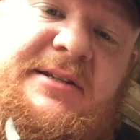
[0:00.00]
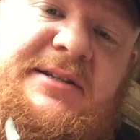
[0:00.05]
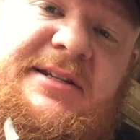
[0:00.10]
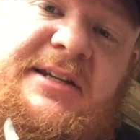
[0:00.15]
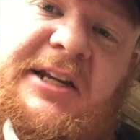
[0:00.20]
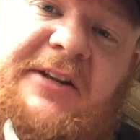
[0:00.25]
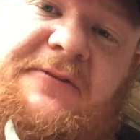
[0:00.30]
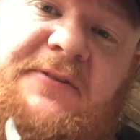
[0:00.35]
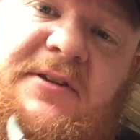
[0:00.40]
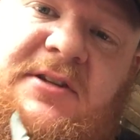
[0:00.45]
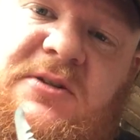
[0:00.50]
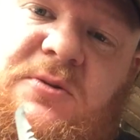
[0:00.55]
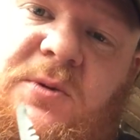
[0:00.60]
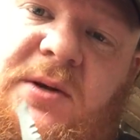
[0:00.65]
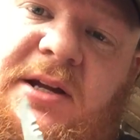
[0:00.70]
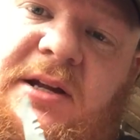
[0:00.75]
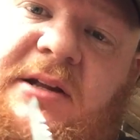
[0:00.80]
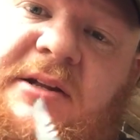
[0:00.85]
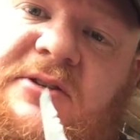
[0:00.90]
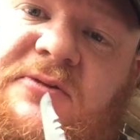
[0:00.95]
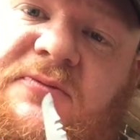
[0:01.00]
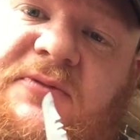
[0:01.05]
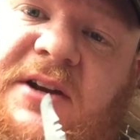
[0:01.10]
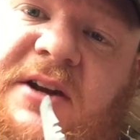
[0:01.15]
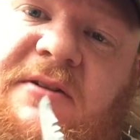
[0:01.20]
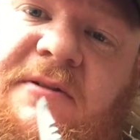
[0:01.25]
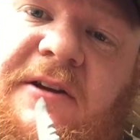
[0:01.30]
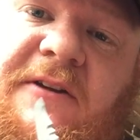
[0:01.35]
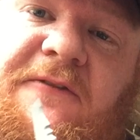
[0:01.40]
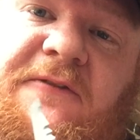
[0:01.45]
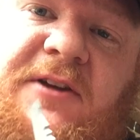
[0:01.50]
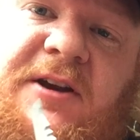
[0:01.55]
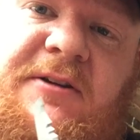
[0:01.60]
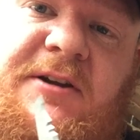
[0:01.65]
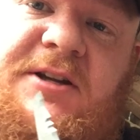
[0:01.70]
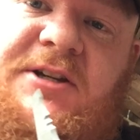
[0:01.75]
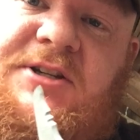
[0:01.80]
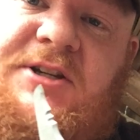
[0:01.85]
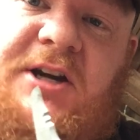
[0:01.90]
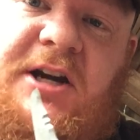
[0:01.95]
itself as well. It's very,
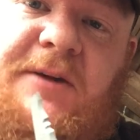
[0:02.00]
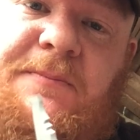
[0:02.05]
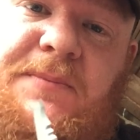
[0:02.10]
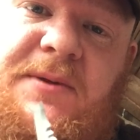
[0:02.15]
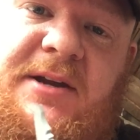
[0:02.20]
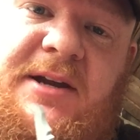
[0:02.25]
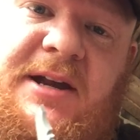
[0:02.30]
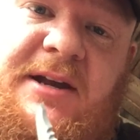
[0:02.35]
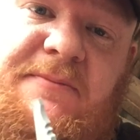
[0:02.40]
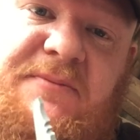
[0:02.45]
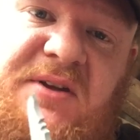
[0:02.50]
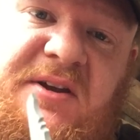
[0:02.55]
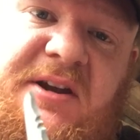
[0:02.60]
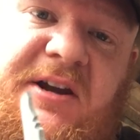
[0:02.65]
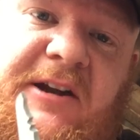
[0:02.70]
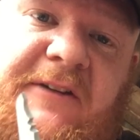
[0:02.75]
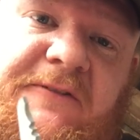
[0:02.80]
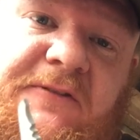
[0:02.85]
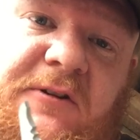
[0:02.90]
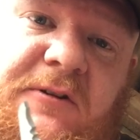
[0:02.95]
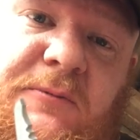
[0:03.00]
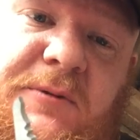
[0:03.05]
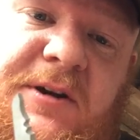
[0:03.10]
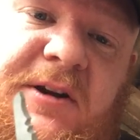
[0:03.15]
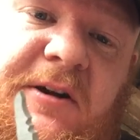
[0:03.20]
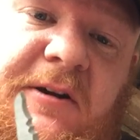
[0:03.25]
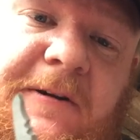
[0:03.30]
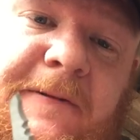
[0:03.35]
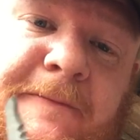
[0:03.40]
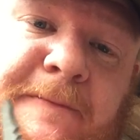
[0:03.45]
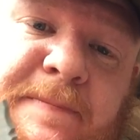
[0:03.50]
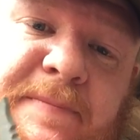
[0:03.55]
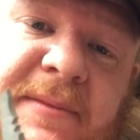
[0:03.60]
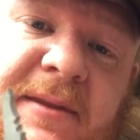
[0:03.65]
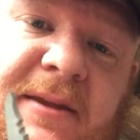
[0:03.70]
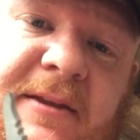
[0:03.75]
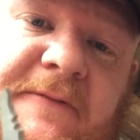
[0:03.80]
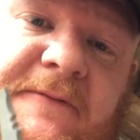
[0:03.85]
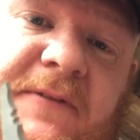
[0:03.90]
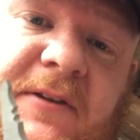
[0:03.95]
very sharp. You gotta be careful when you're
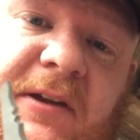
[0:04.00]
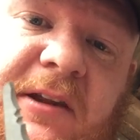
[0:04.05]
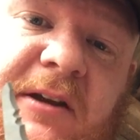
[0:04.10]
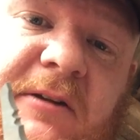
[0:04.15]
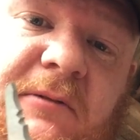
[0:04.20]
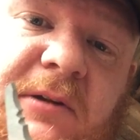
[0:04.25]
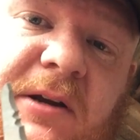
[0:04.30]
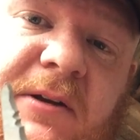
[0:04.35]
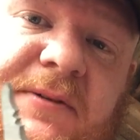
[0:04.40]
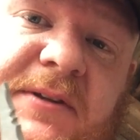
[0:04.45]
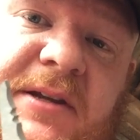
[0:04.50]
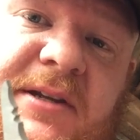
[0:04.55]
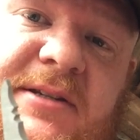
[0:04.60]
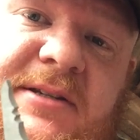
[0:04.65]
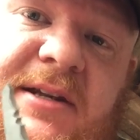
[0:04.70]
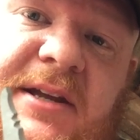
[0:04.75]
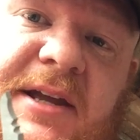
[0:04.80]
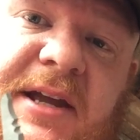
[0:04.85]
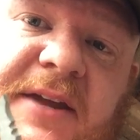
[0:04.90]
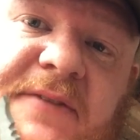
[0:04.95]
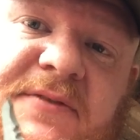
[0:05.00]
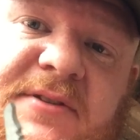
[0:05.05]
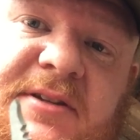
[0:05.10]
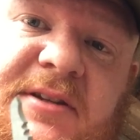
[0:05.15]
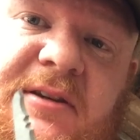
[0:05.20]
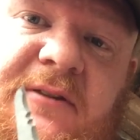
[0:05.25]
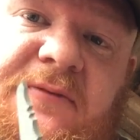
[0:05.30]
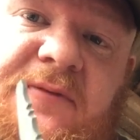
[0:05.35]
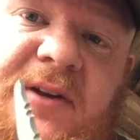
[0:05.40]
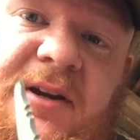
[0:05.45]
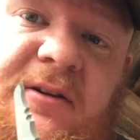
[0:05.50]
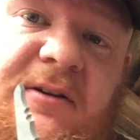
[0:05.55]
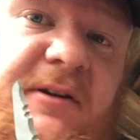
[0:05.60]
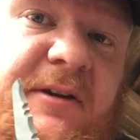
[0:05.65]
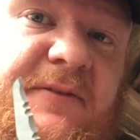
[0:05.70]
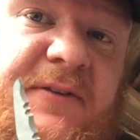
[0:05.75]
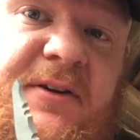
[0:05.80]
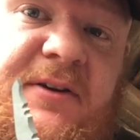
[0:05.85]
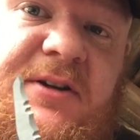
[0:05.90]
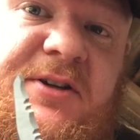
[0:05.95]
fiddling around with these knives. They're
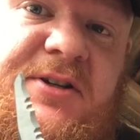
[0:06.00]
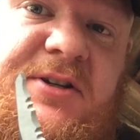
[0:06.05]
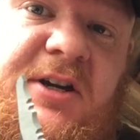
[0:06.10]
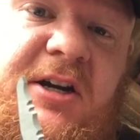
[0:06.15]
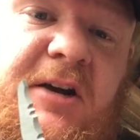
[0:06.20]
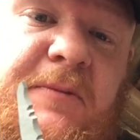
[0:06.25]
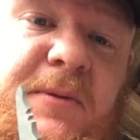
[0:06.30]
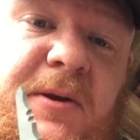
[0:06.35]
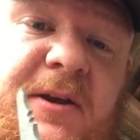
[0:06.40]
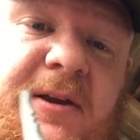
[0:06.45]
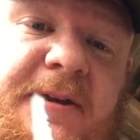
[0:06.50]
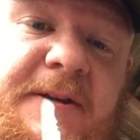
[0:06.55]
very, very sharp.